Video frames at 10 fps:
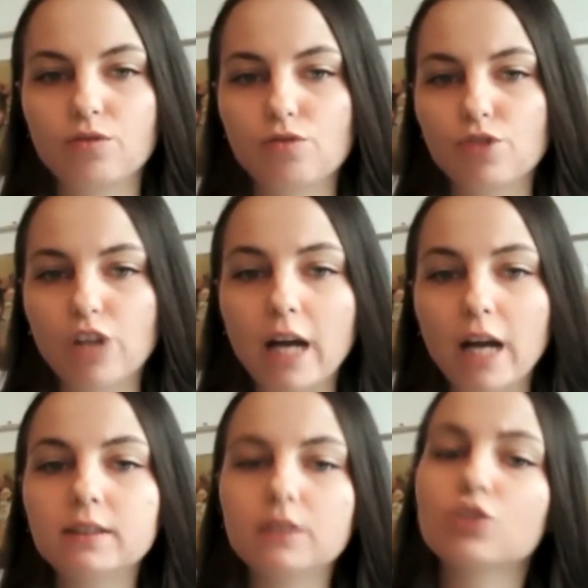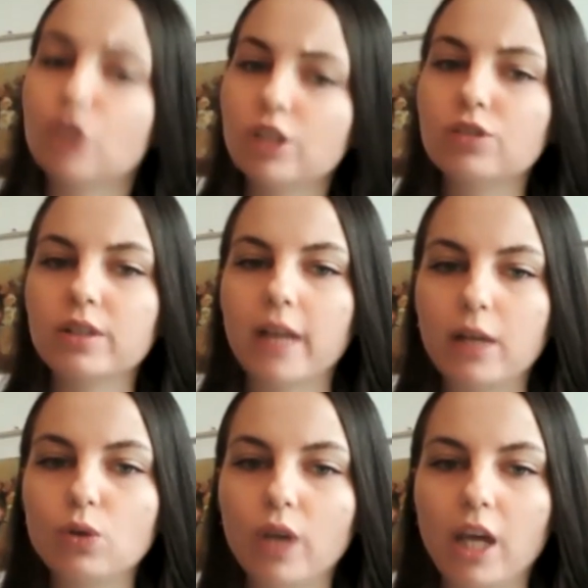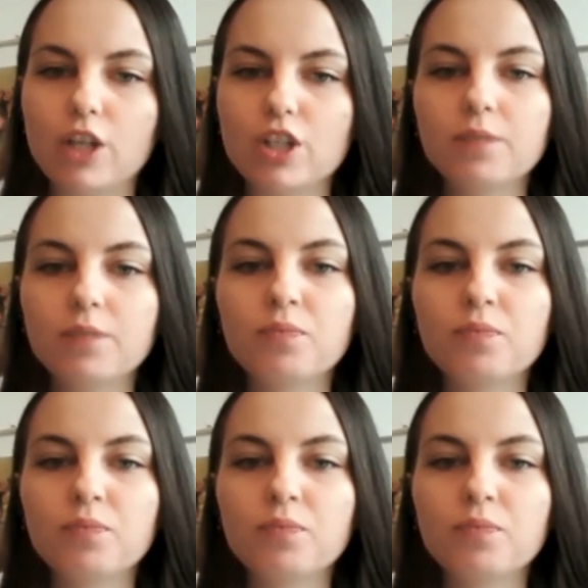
children education